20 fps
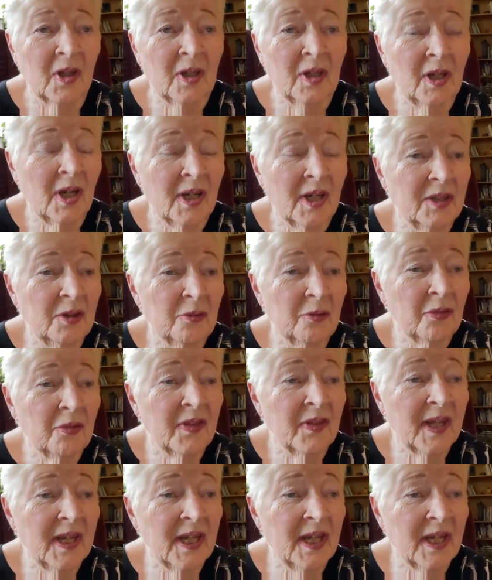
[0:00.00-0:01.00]
kind of
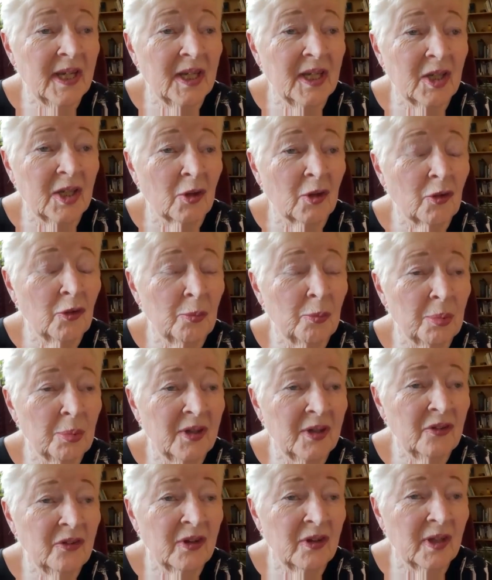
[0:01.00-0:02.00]
thinking and
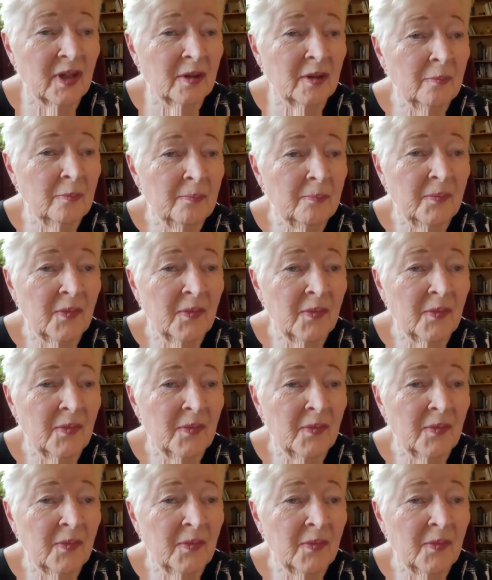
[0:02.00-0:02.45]
expressing,